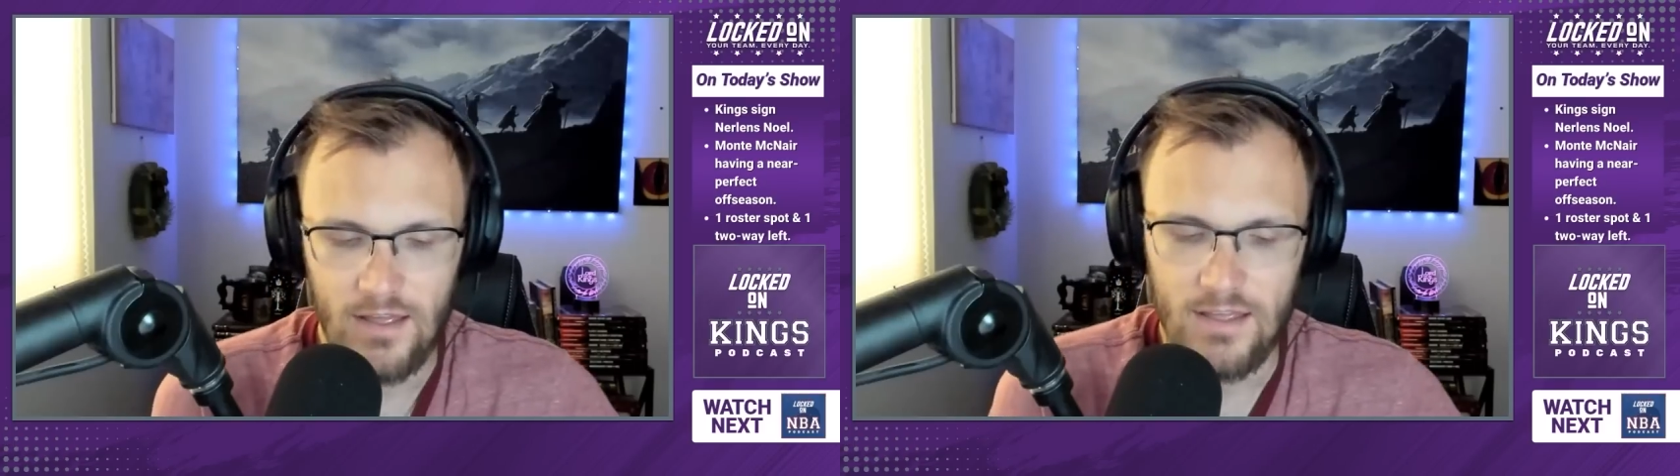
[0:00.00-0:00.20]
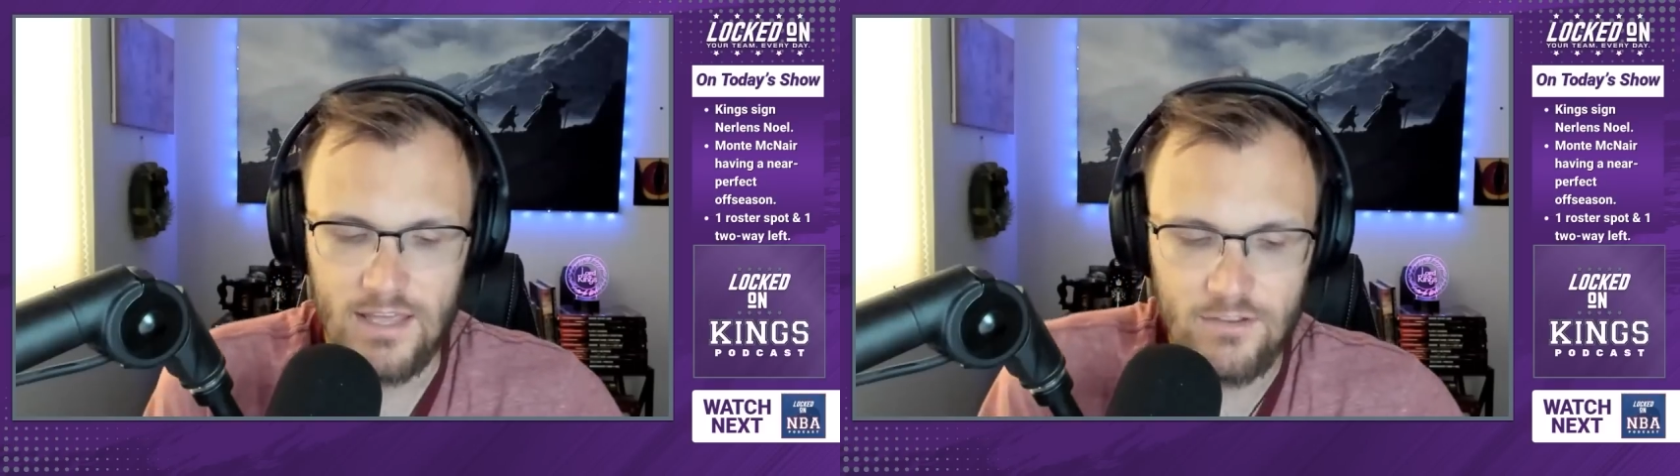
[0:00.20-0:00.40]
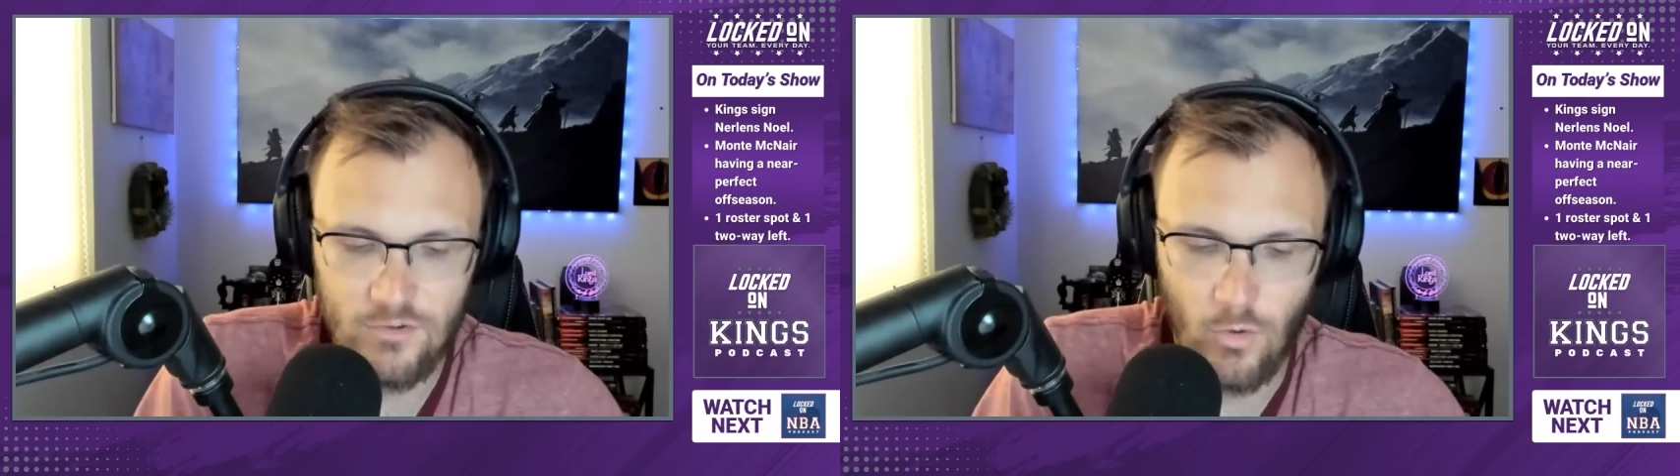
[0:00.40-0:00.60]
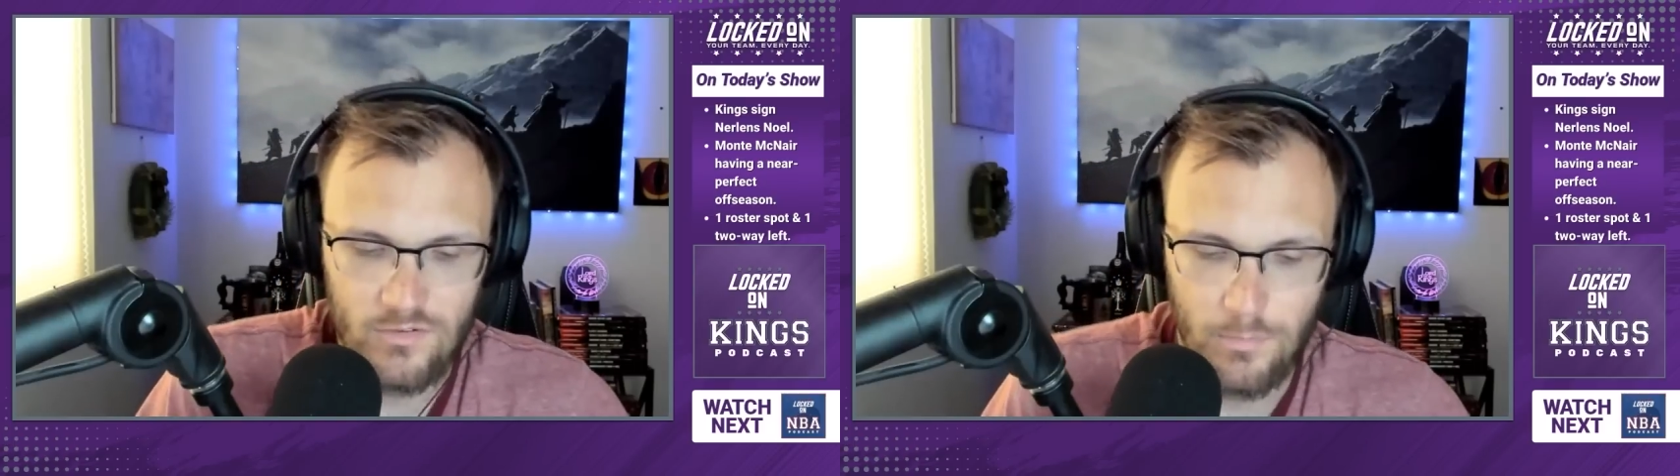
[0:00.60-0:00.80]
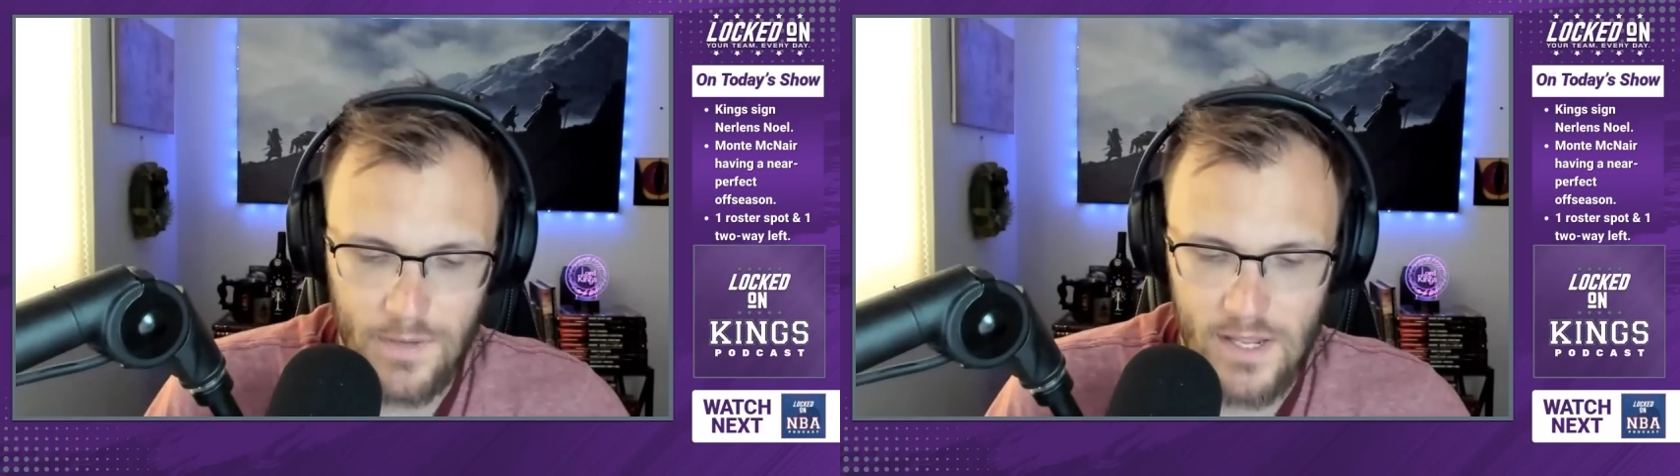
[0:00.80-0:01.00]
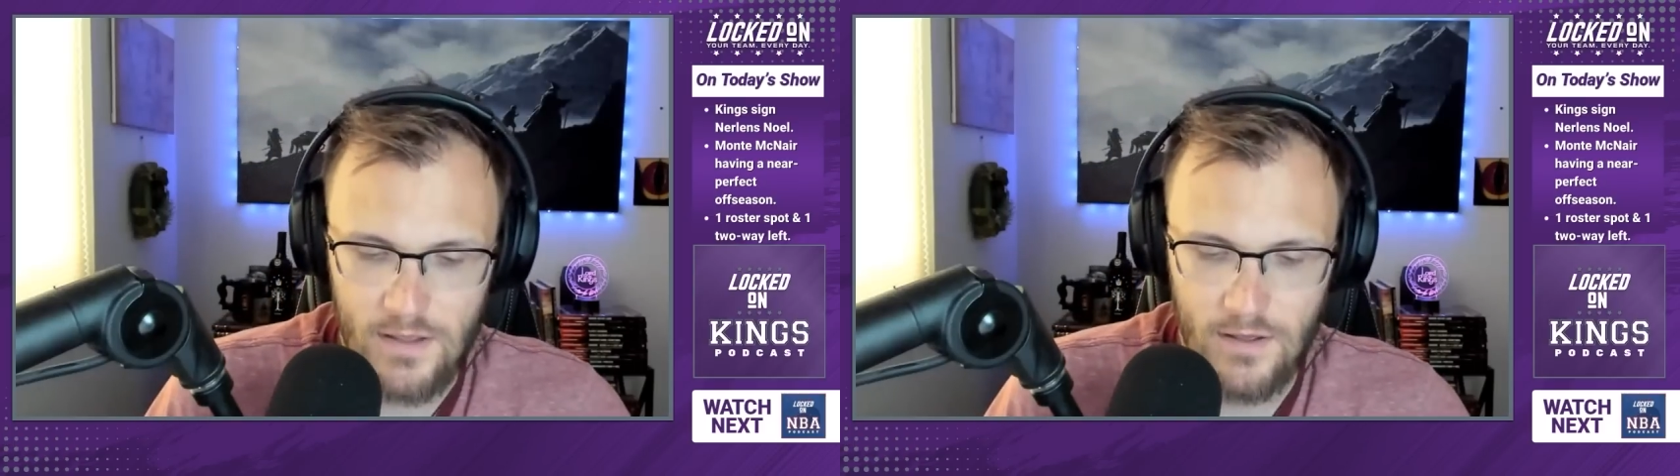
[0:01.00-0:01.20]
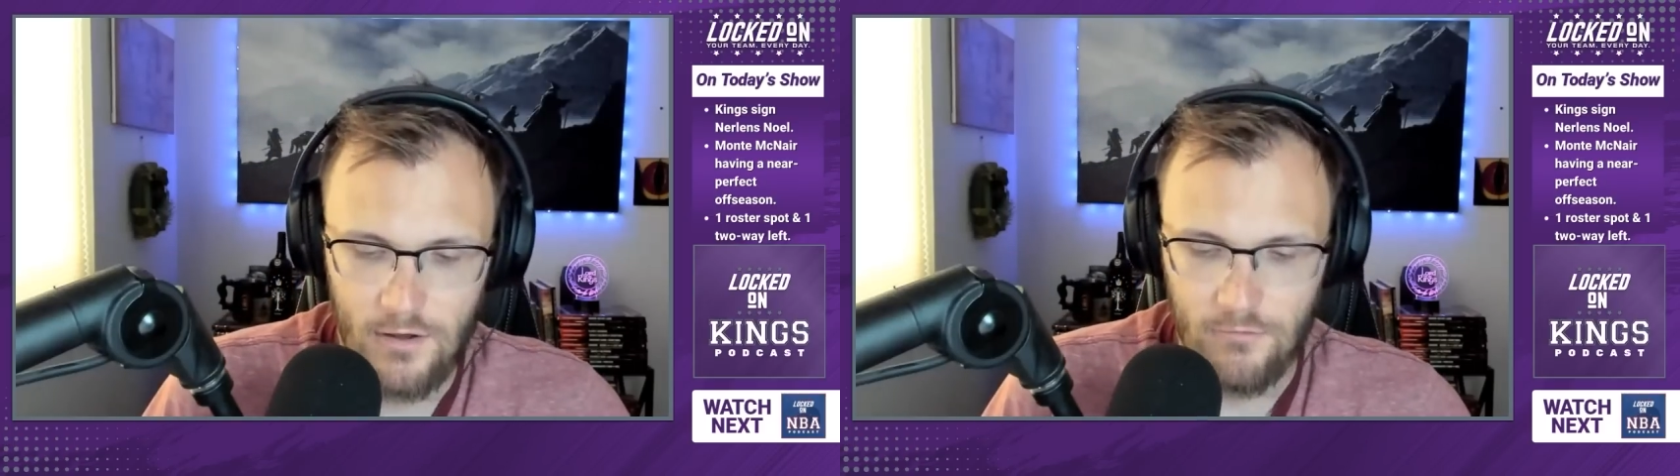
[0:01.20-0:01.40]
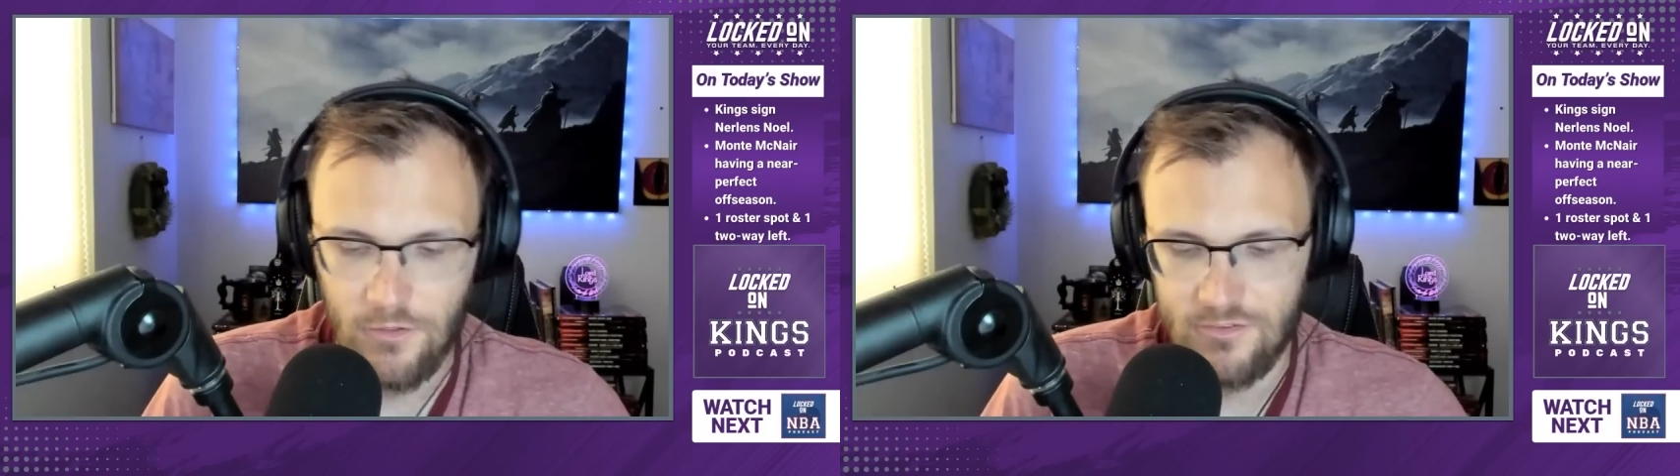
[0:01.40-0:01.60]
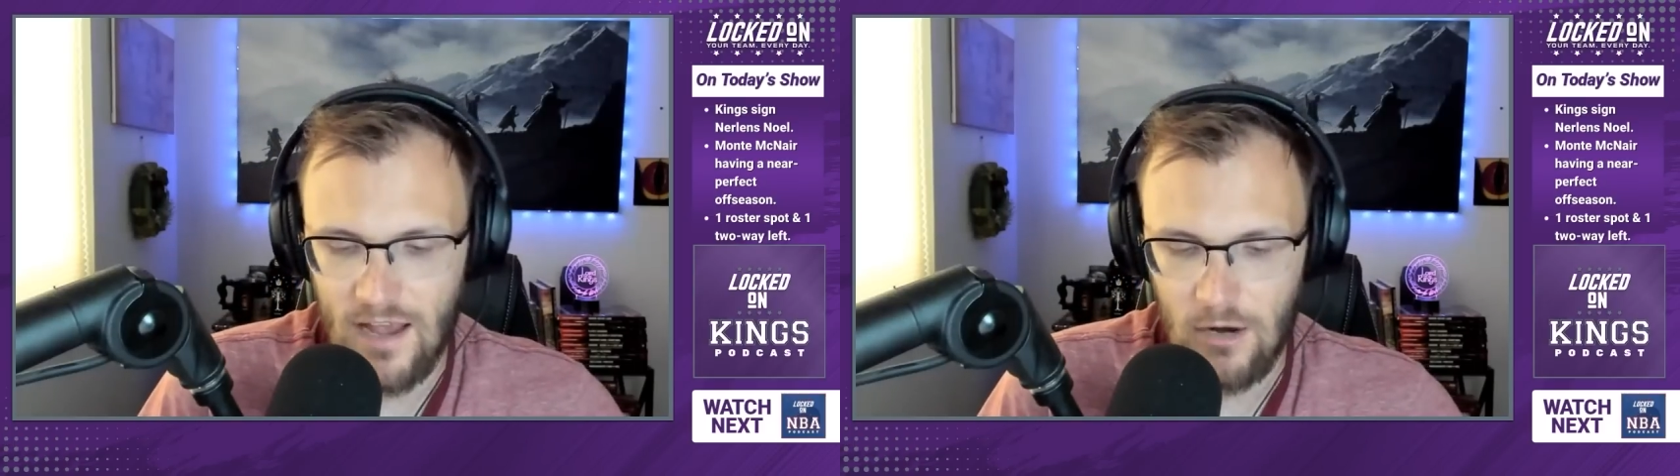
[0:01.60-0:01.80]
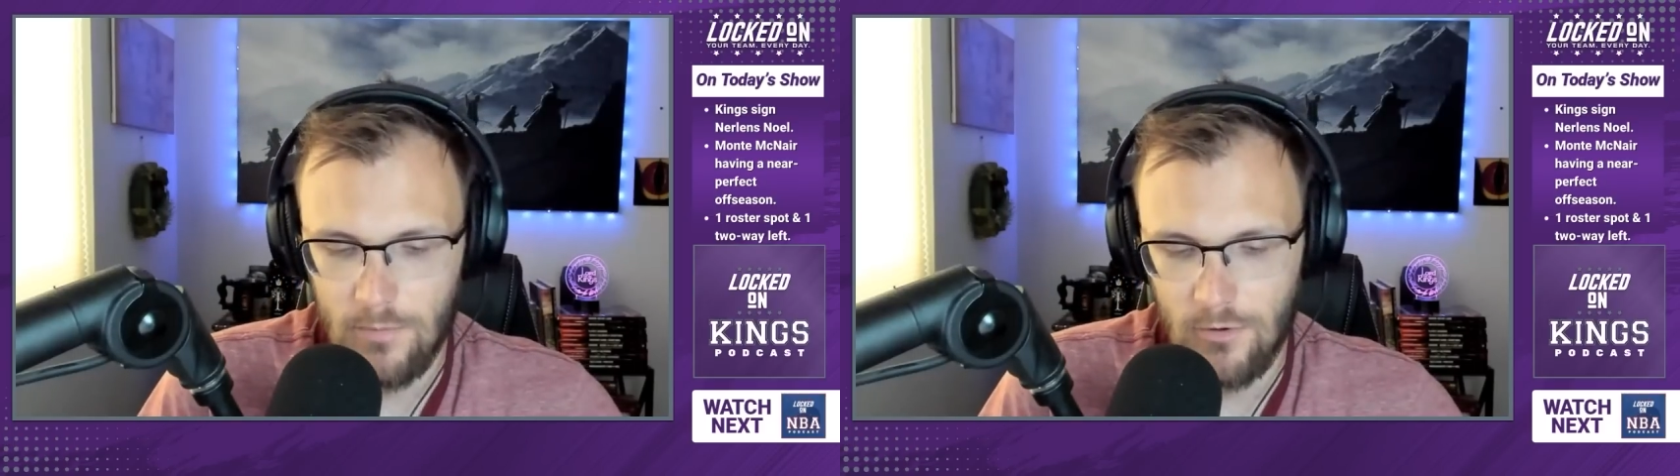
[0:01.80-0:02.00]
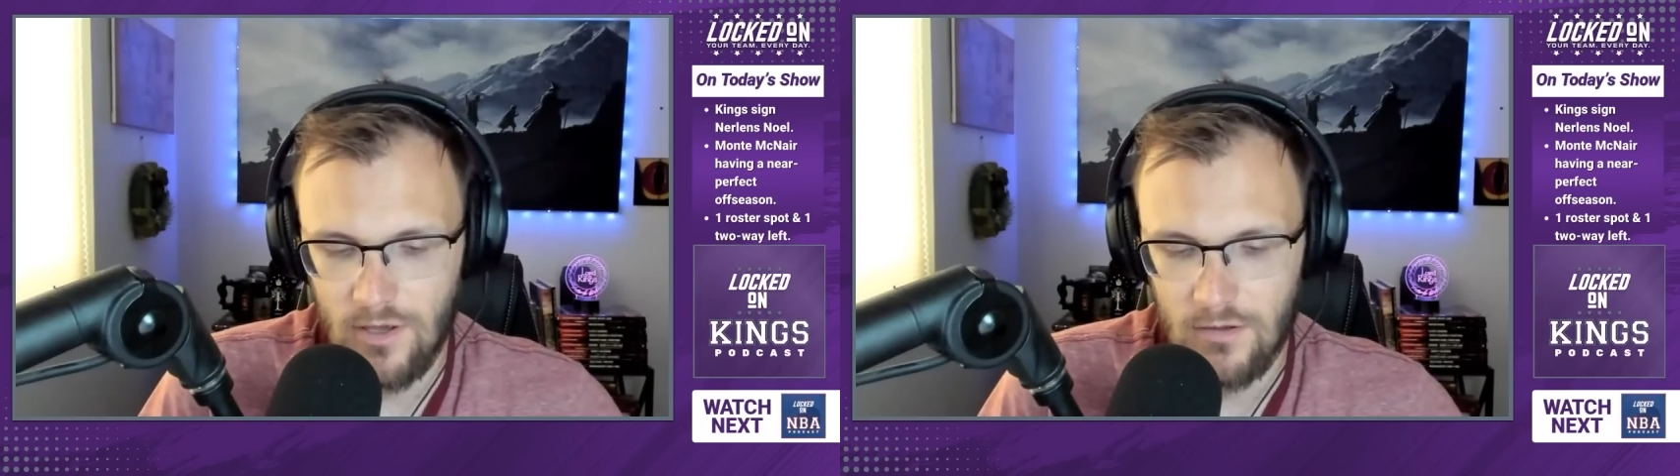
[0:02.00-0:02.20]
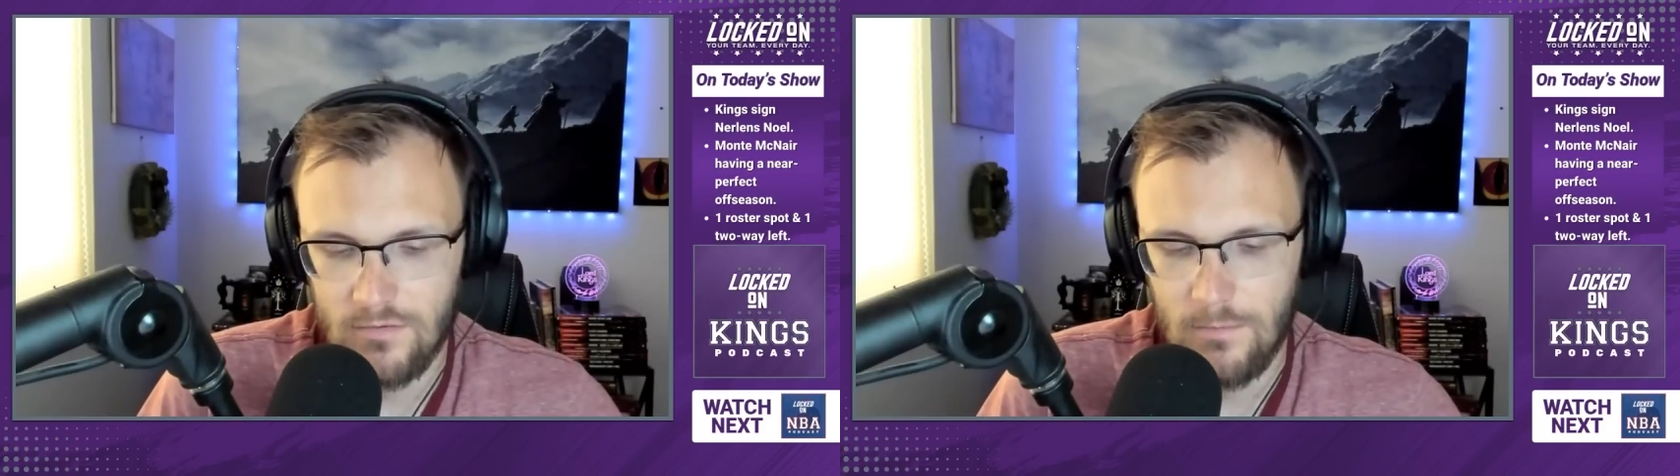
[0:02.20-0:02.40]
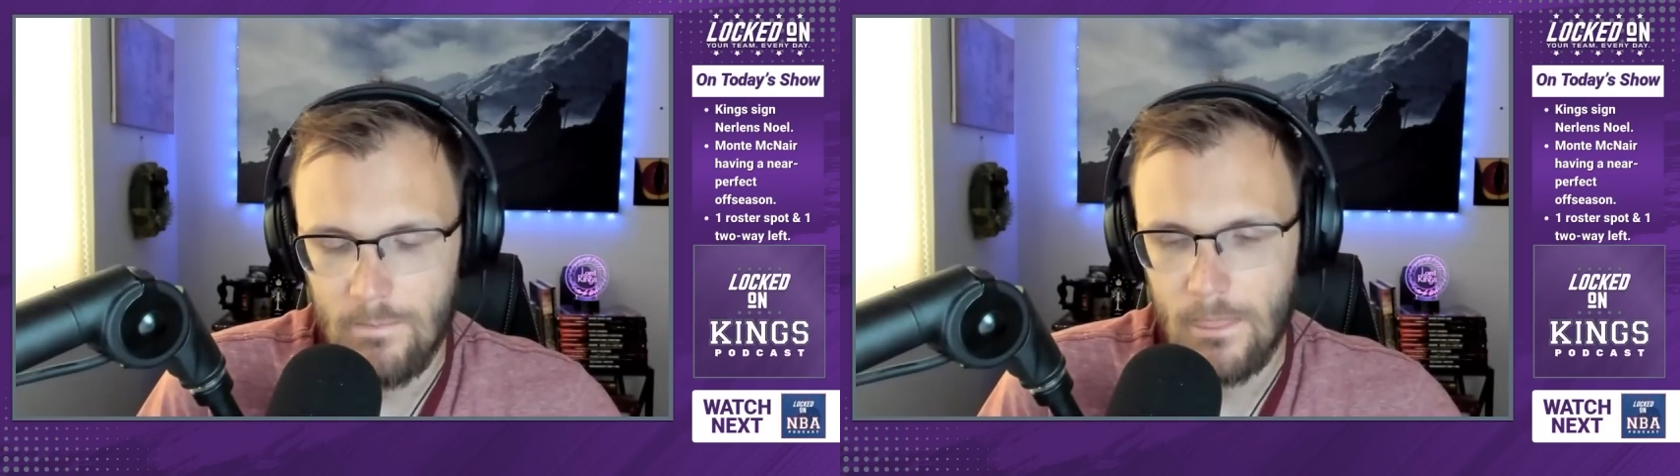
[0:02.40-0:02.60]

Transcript: he is going to be for the Sacramento Kings.